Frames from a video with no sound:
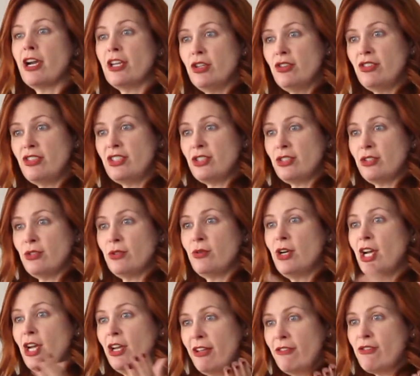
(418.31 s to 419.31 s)
I used
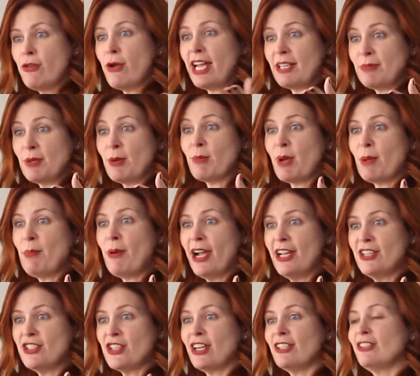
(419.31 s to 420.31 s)
to, if you ask me what my
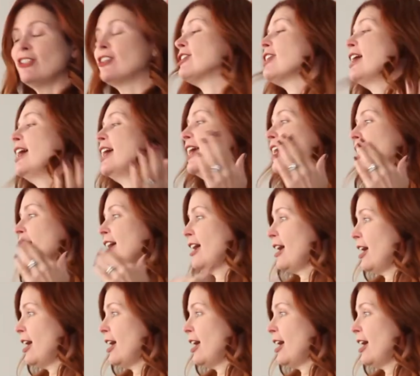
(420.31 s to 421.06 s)
pie chart looked like